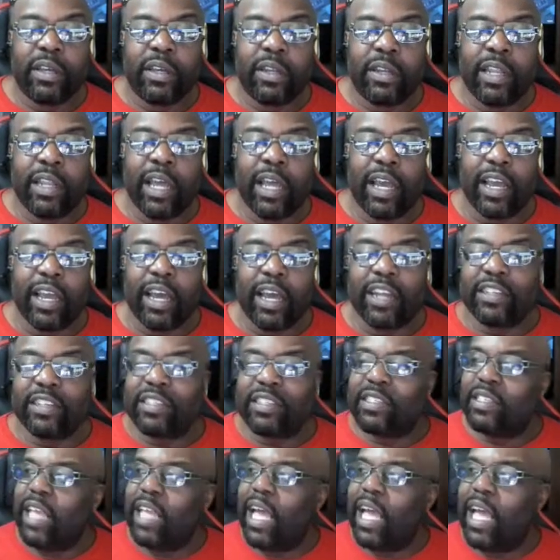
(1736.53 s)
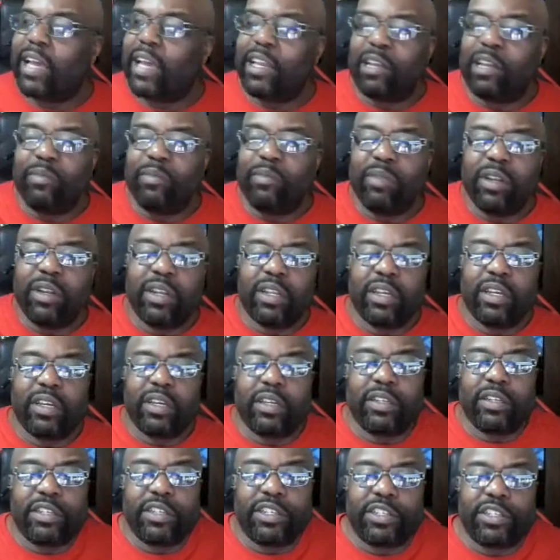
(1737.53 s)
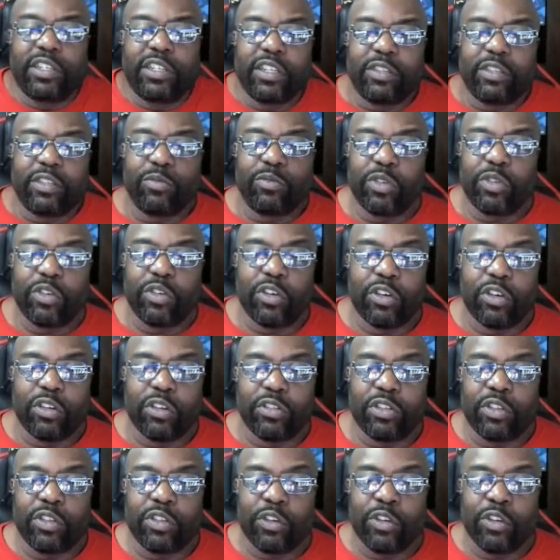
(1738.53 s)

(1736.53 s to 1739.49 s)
Now I got a stack of them in there and shit with all